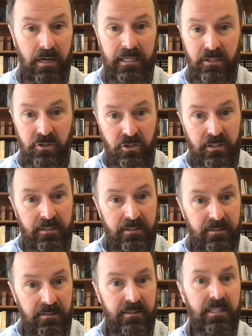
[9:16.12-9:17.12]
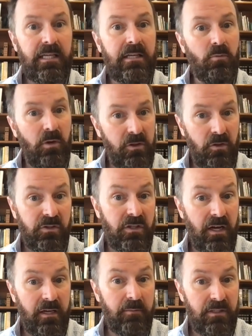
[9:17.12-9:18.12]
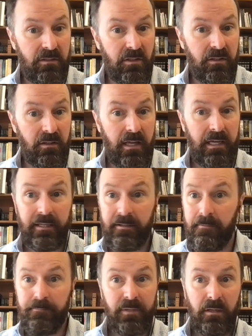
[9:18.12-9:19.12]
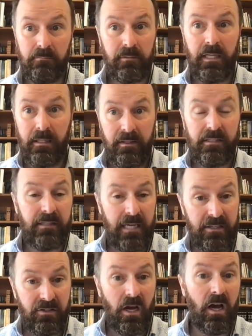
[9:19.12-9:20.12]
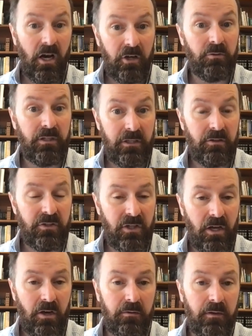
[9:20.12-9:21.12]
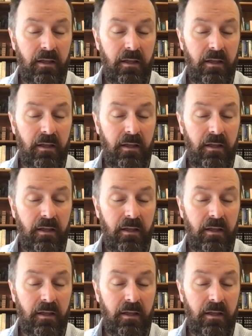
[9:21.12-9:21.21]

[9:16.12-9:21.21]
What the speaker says: because you can see what those documents look like, in this case, 100 years ago.